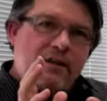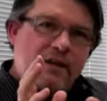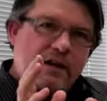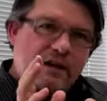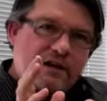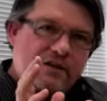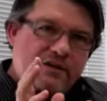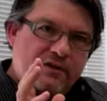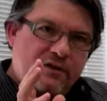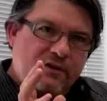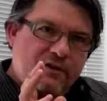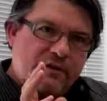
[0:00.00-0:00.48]

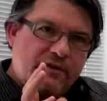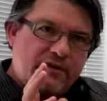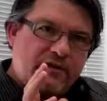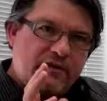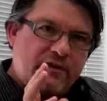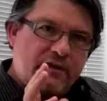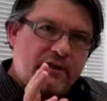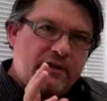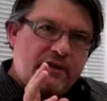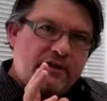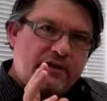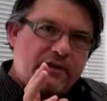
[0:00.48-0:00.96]
It's
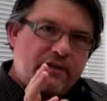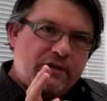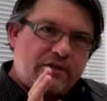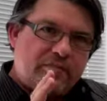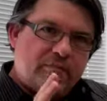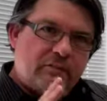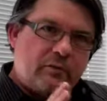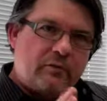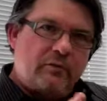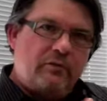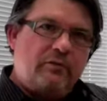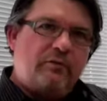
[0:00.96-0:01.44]

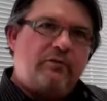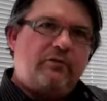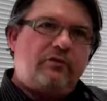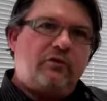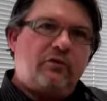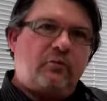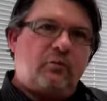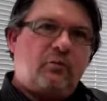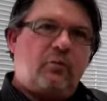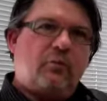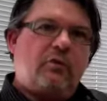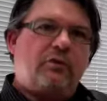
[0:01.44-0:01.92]
this move
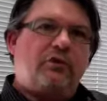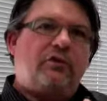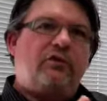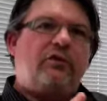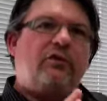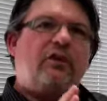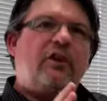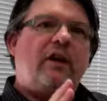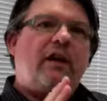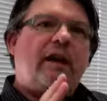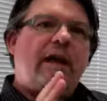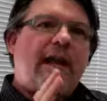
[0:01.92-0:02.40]

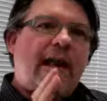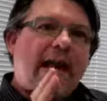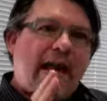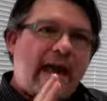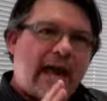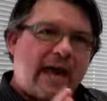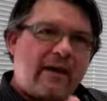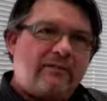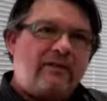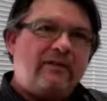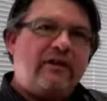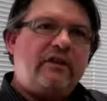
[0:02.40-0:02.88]
towards
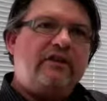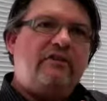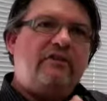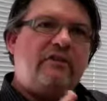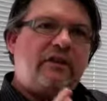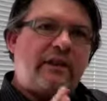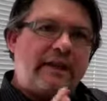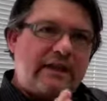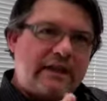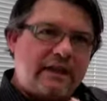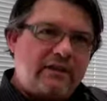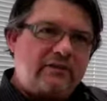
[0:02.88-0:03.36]
having
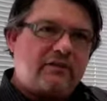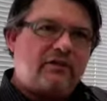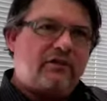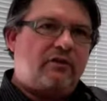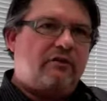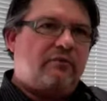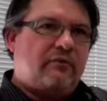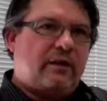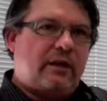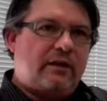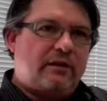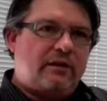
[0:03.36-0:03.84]
to
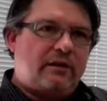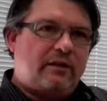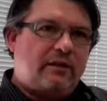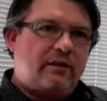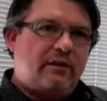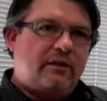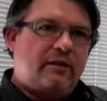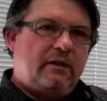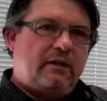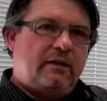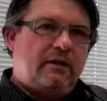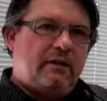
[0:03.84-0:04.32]
integrate
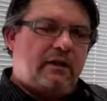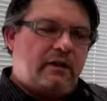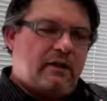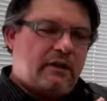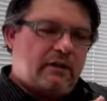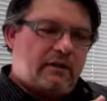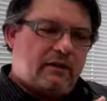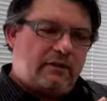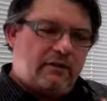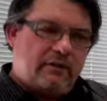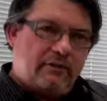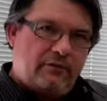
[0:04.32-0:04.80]

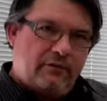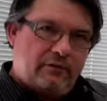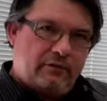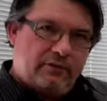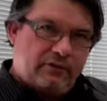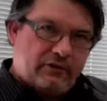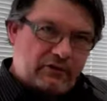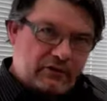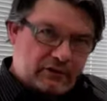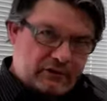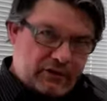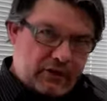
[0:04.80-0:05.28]
the
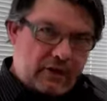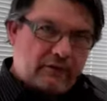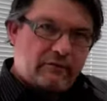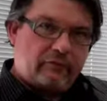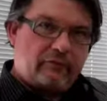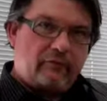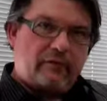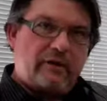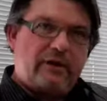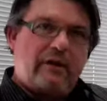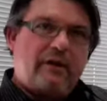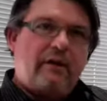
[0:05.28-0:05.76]

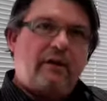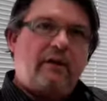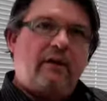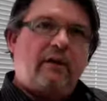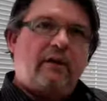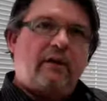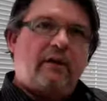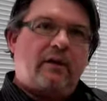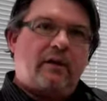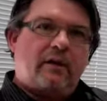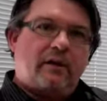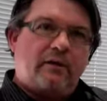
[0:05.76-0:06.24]
discovery,
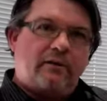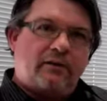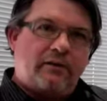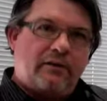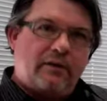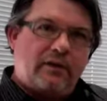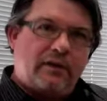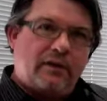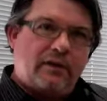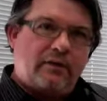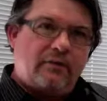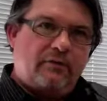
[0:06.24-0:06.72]

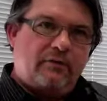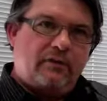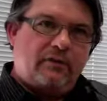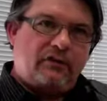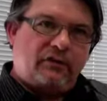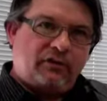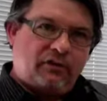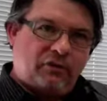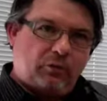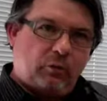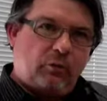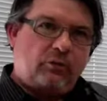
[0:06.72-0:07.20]
the
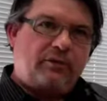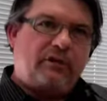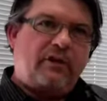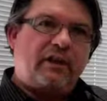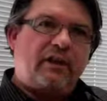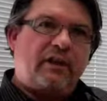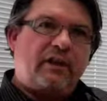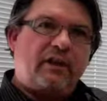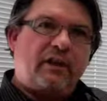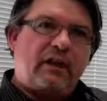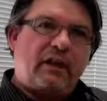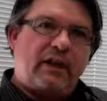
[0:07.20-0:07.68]

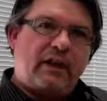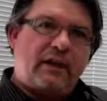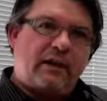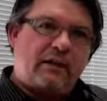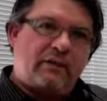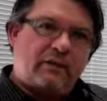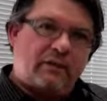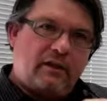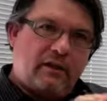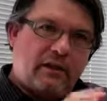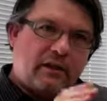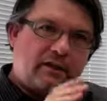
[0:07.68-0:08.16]
sorting
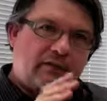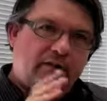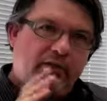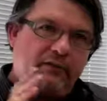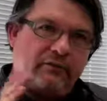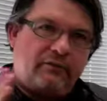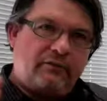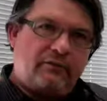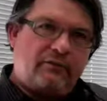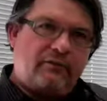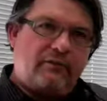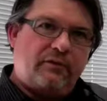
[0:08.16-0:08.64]

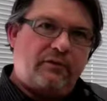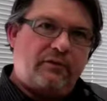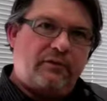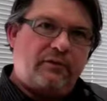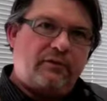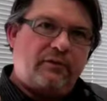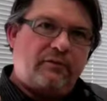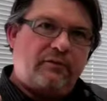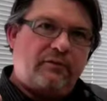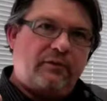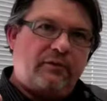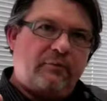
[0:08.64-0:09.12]
and
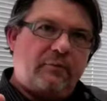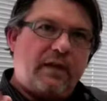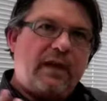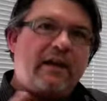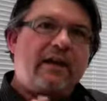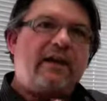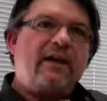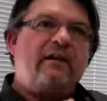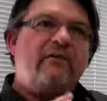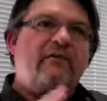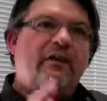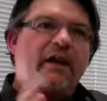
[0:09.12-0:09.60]
the
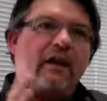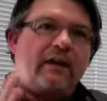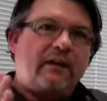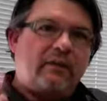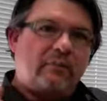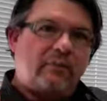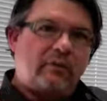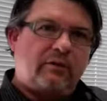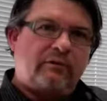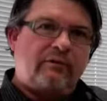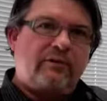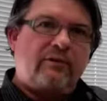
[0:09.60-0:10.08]
making
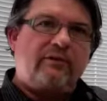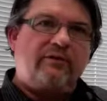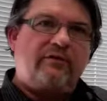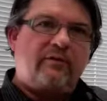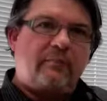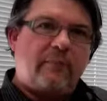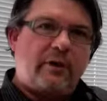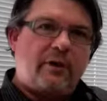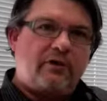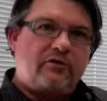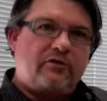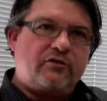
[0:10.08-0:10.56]
available of
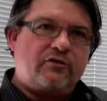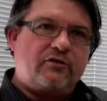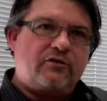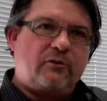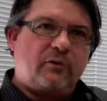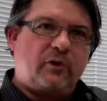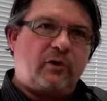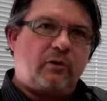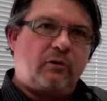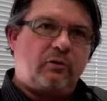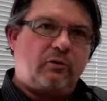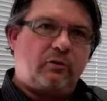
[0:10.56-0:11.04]
information
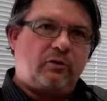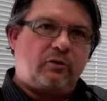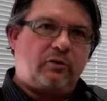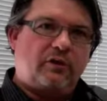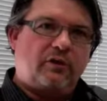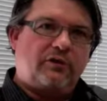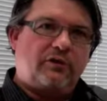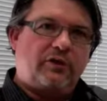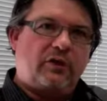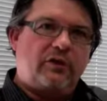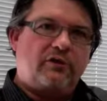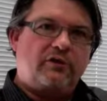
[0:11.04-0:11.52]
to a whole
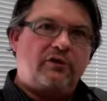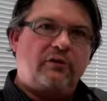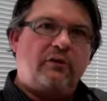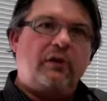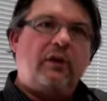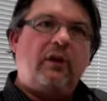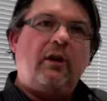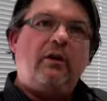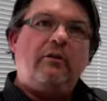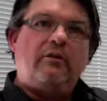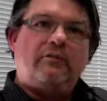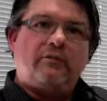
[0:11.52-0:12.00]
organisation
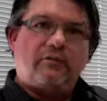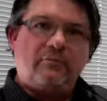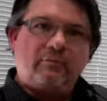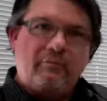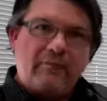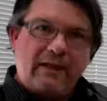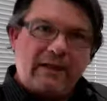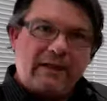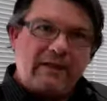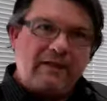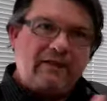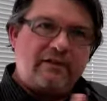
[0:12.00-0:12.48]

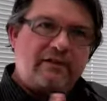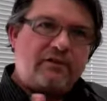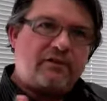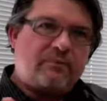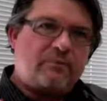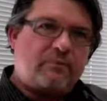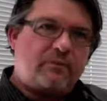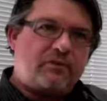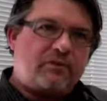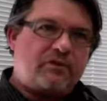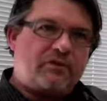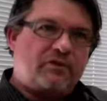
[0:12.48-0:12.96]
from many
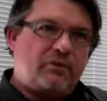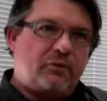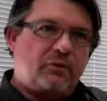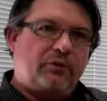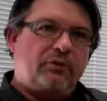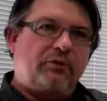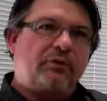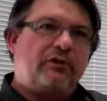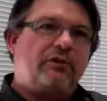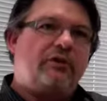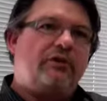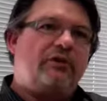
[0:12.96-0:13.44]
disparate
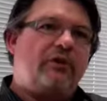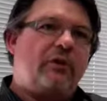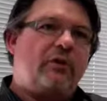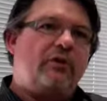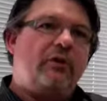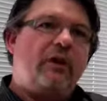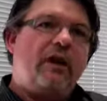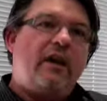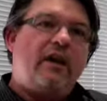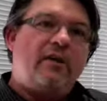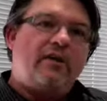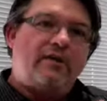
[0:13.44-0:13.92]
sources.
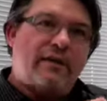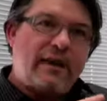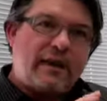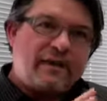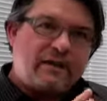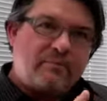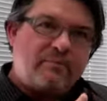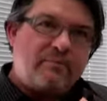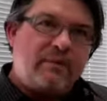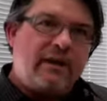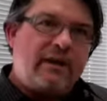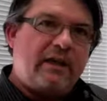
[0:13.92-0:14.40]
So
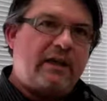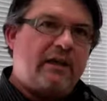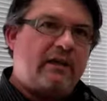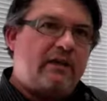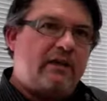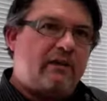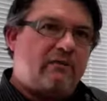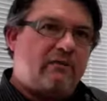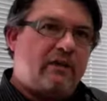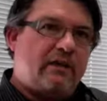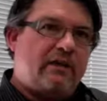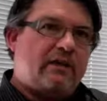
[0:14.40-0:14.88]
that's being
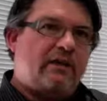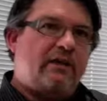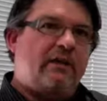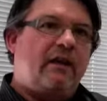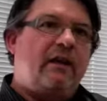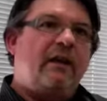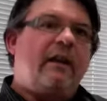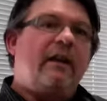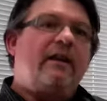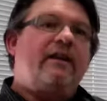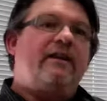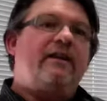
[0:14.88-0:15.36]
integrated.
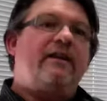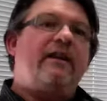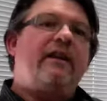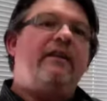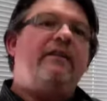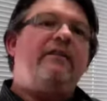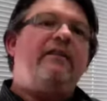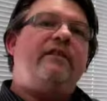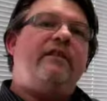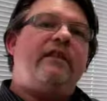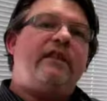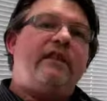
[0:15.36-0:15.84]

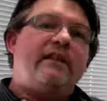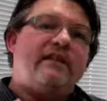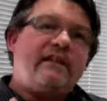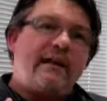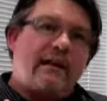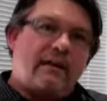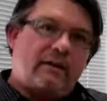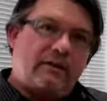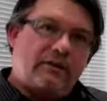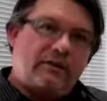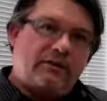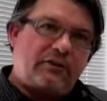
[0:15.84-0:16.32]
Then the
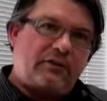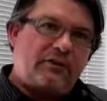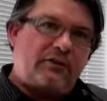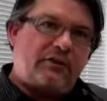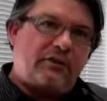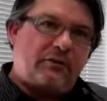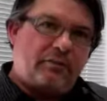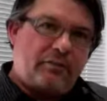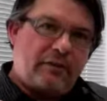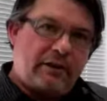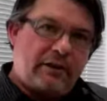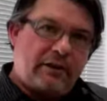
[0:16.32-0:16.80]
analysis
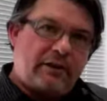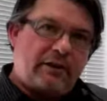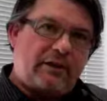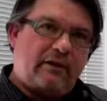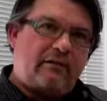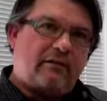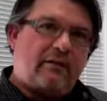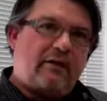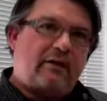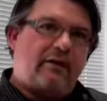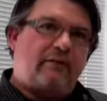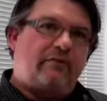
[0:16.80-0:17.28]
is being
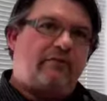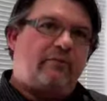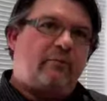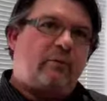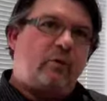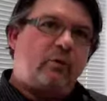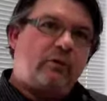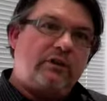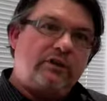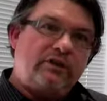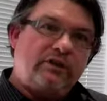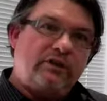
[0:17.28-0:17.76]
integrated
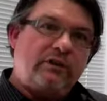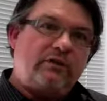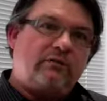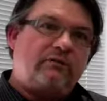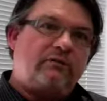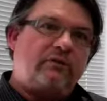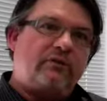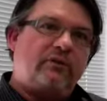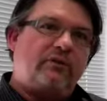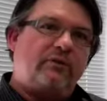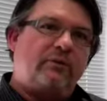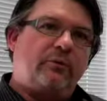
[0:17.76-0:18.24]
from all these
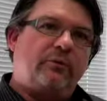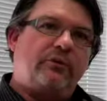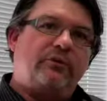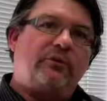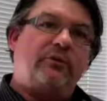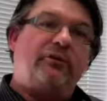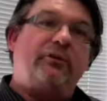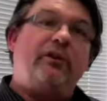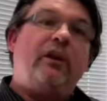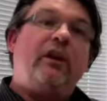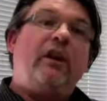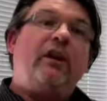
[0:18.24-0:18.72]
different
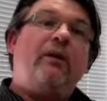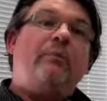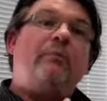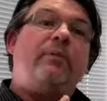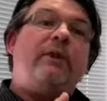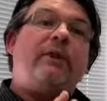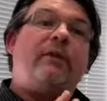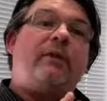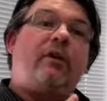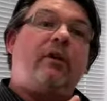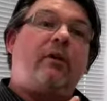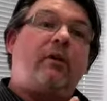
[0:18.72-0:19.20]
sources
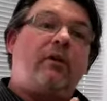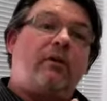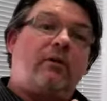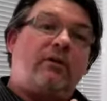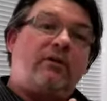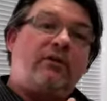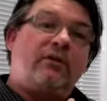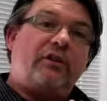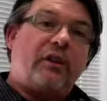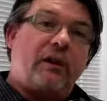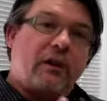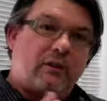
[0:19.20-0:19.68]

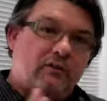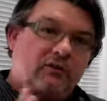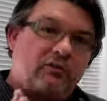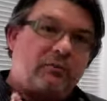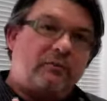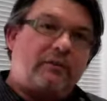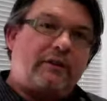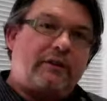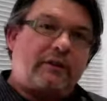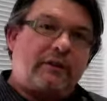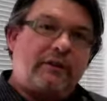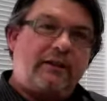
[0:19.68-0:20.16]
because
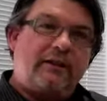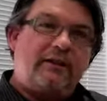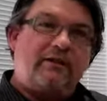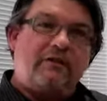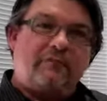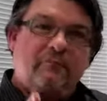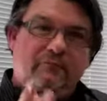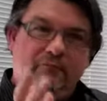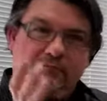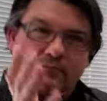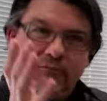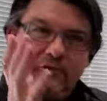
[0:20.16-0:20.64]
ultimately,
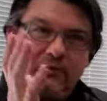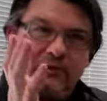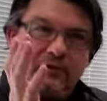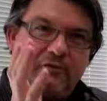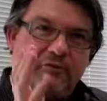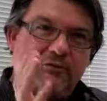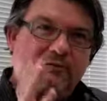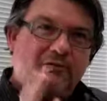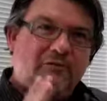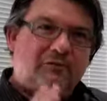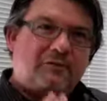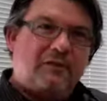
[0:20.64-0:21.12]

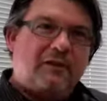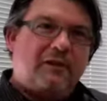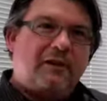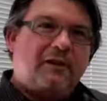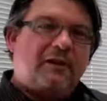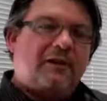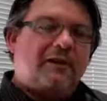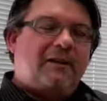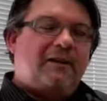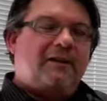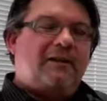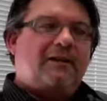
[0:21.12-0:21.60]
and
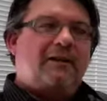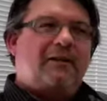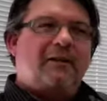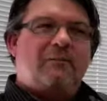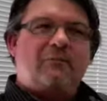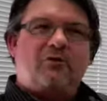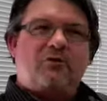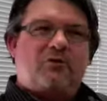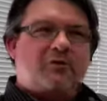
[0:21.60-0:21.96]
I'm